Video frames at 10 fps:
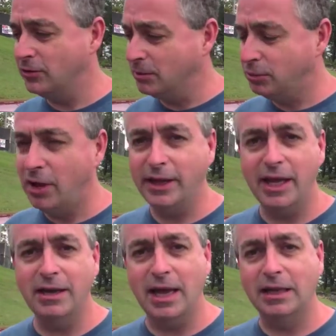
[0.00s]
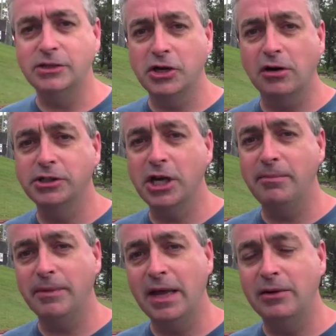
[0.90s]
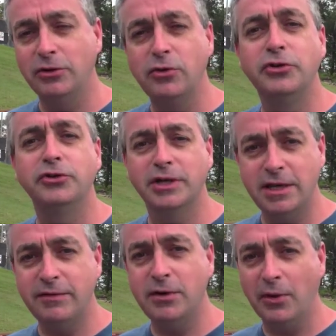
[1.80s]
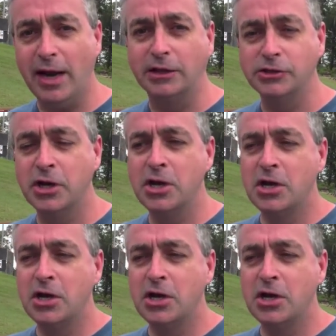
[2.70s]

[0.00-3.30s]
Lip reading: you can plug in and charge up and use your EV range.